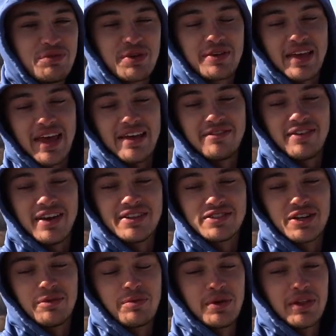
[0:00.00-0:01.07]
if we can't find
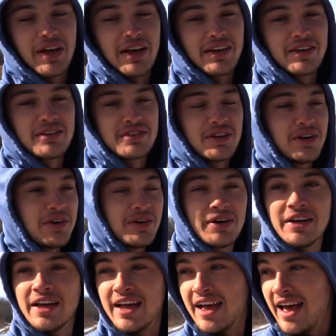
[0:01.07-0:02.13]
something we like. So
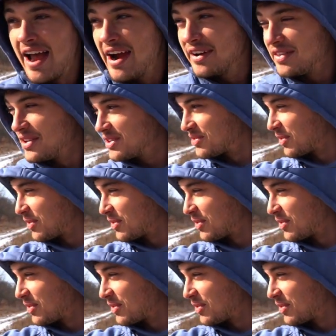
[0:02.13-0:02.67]
everything's